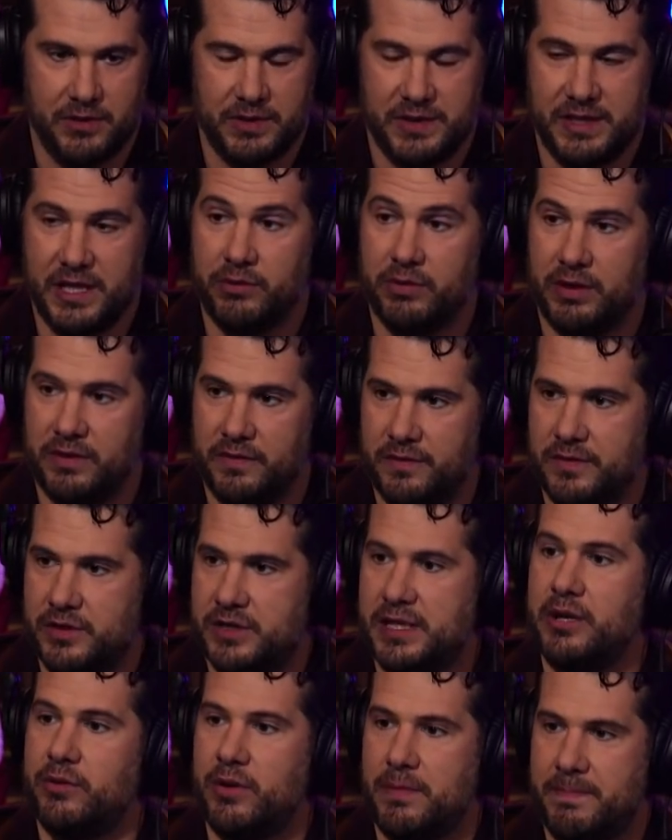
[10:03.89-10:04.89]

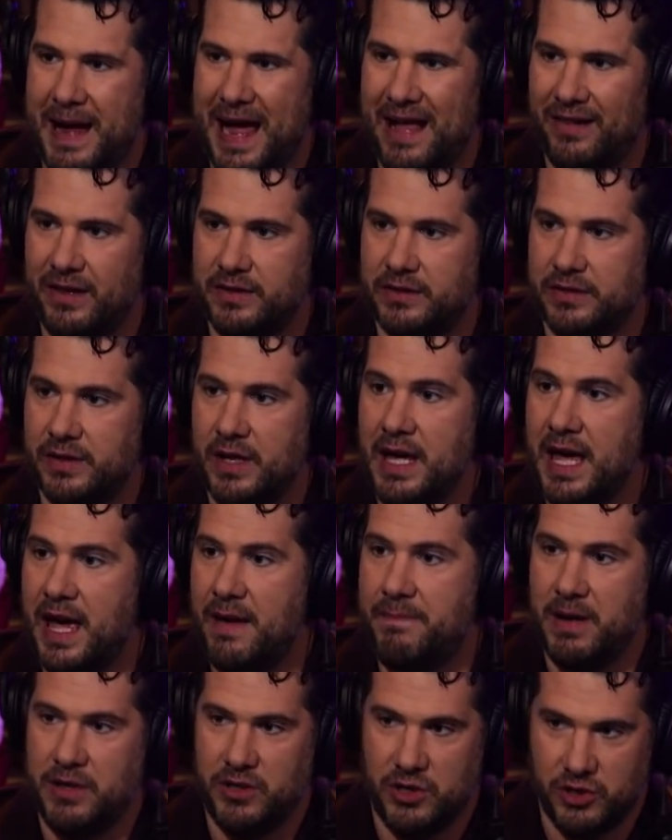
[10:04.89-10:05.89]
secret ballots
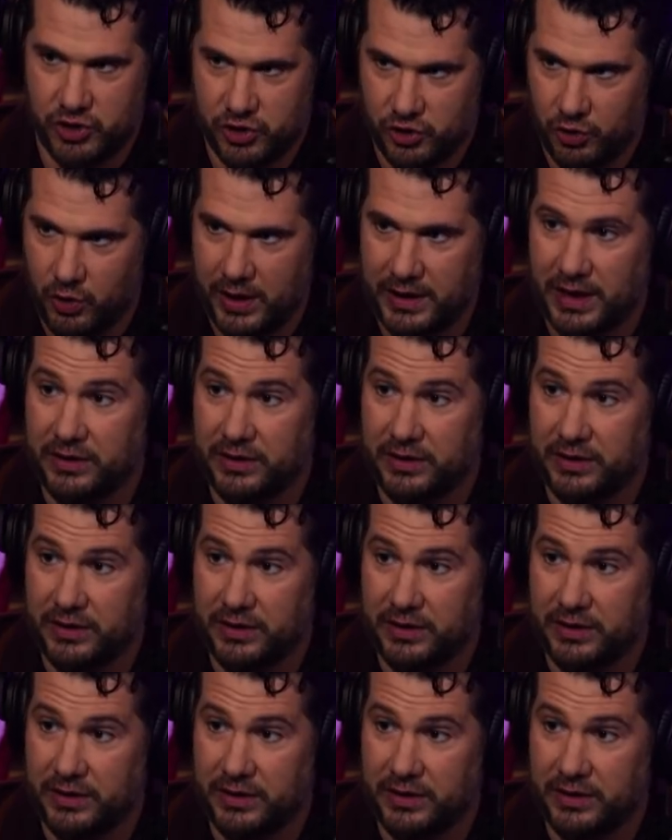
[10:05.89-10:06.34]
have been destroyed,